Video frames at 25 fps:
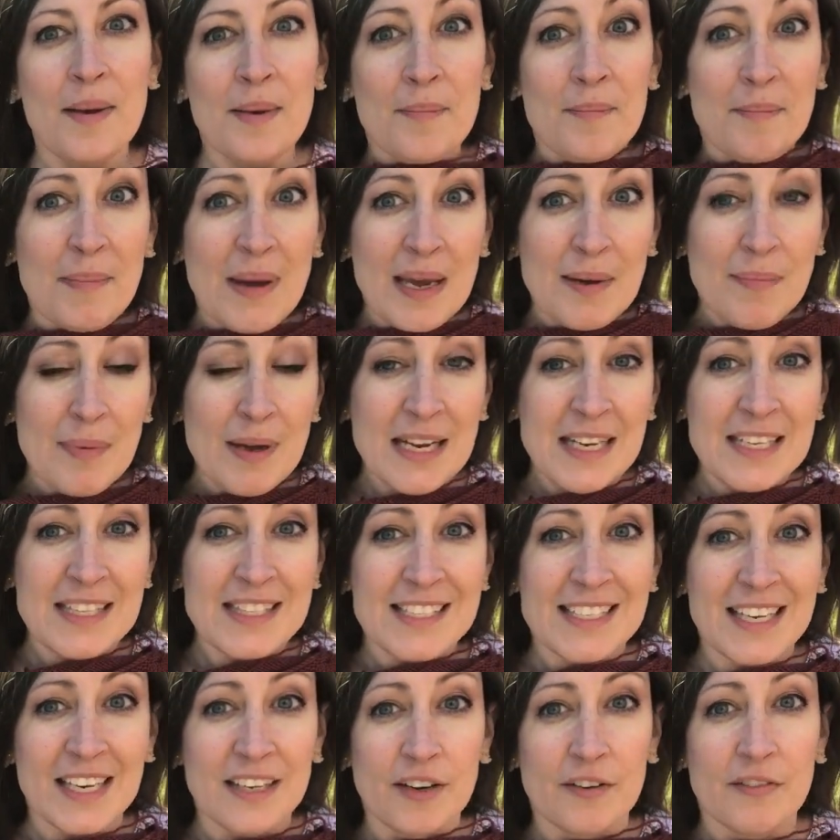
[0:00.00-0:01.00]
Maybe it's
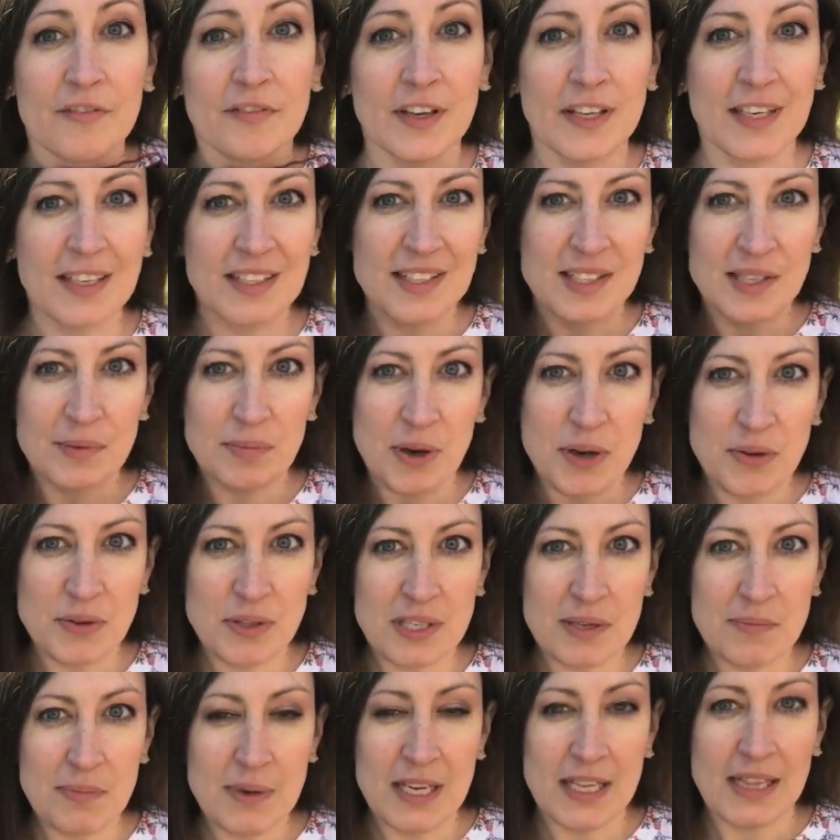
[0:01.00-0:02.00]
gonna fit. It's supposed
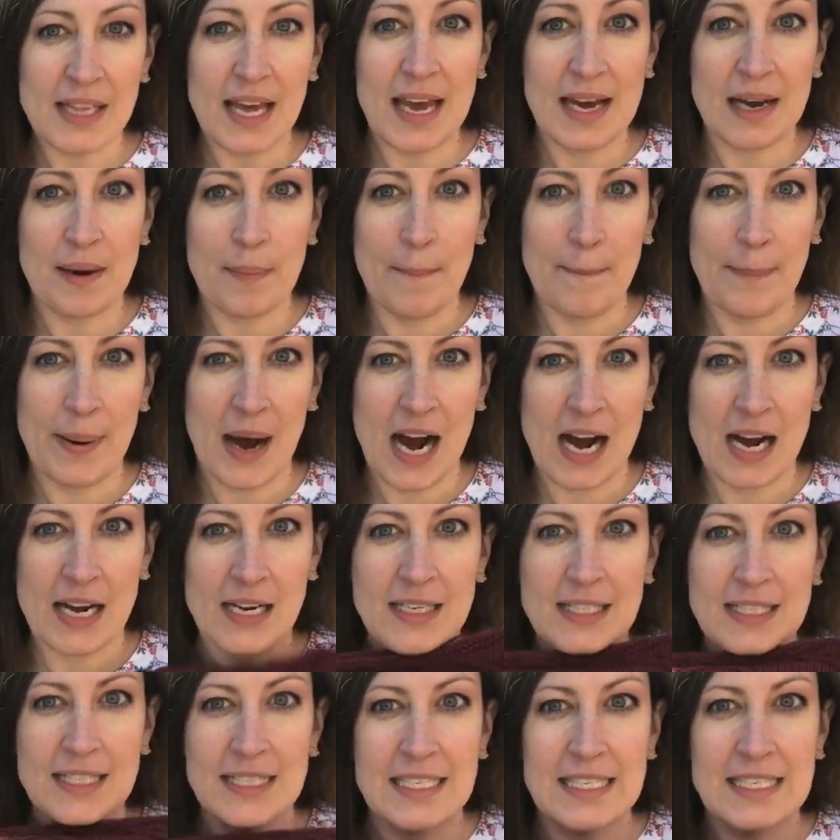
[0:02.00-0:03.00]
to be like
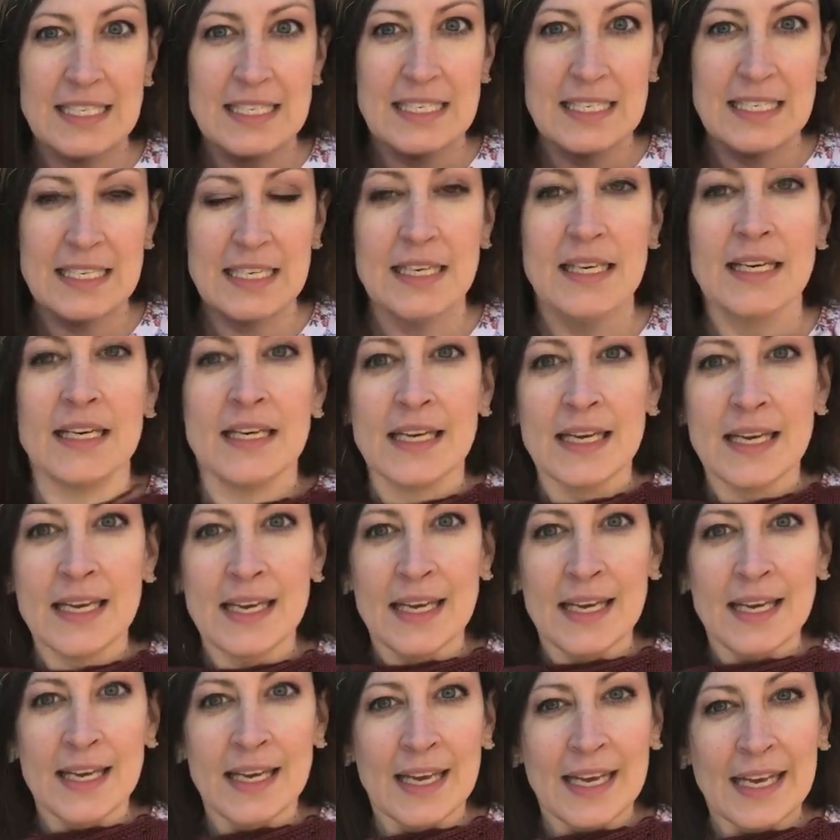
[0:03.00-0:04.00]
boxy
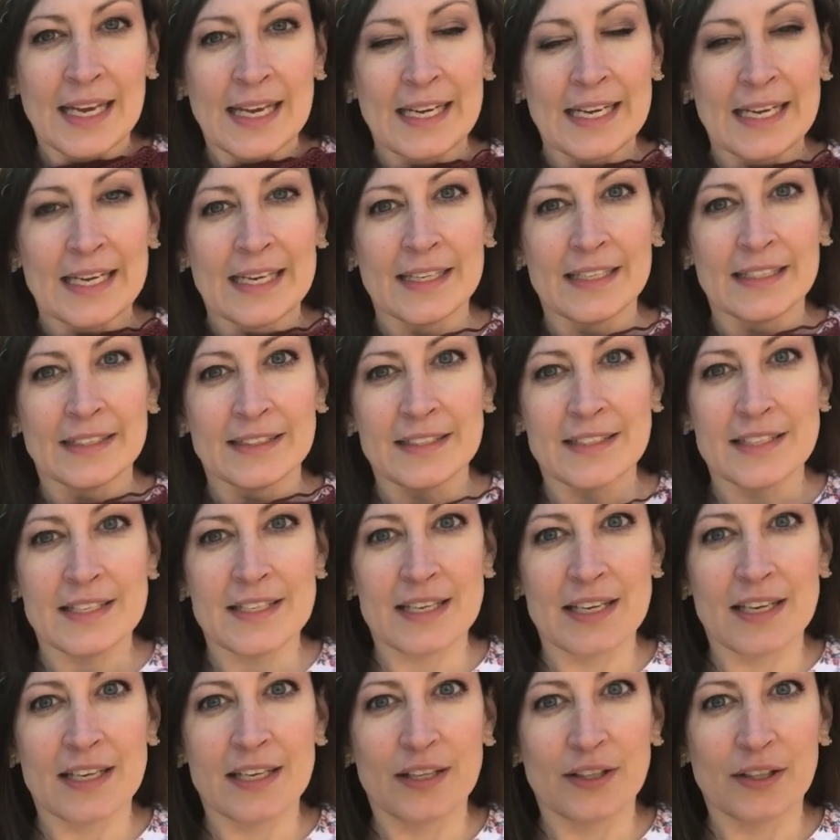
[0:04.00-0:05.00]
and
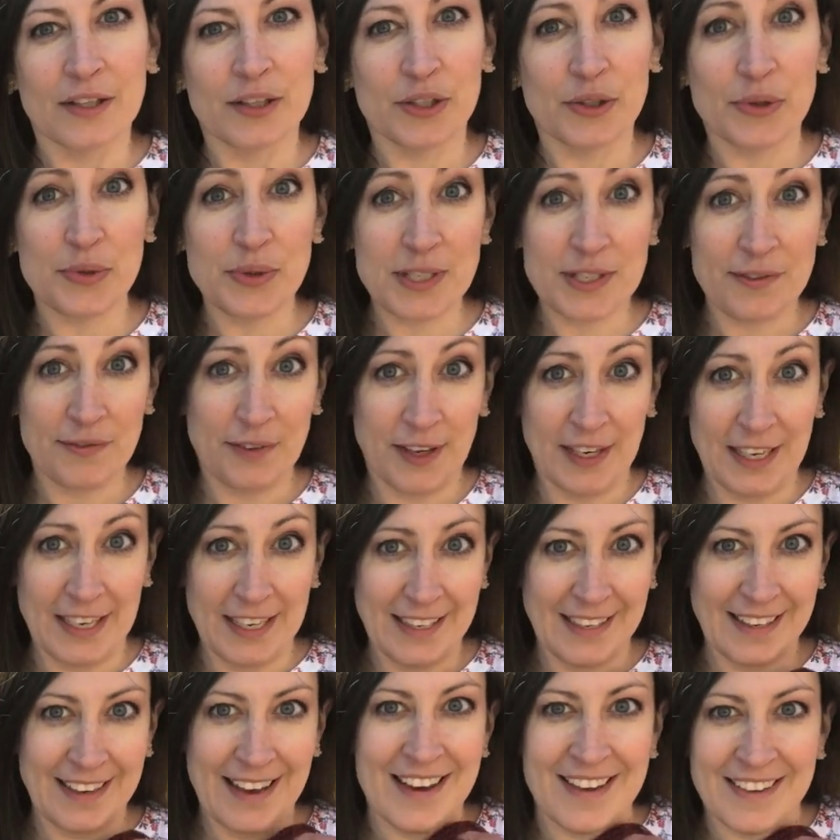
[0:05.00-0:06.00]
loose
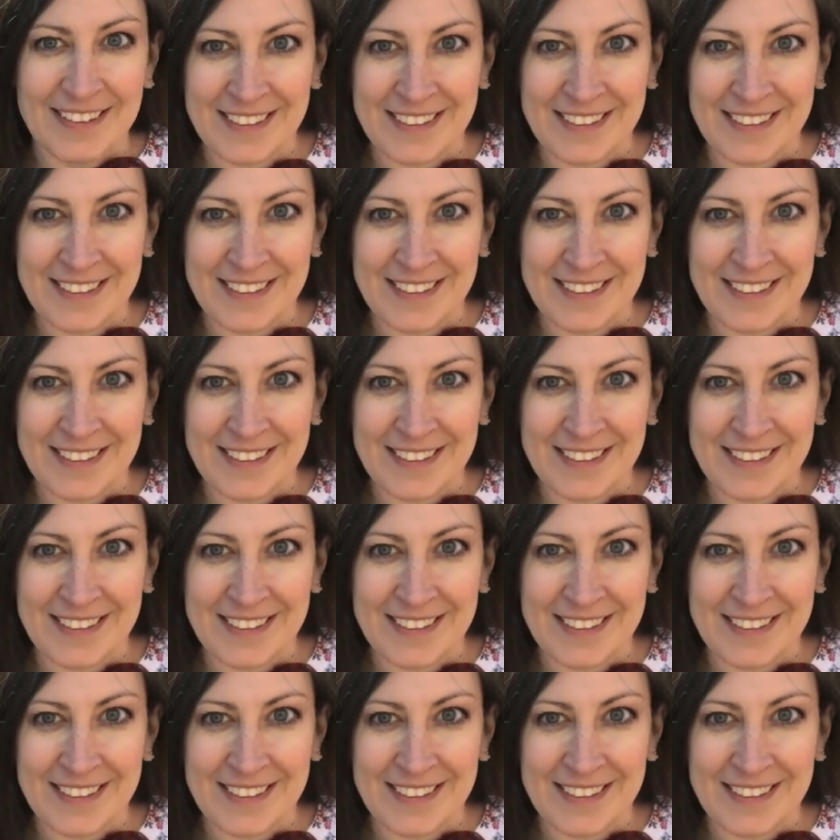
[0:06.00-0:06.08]
fitting.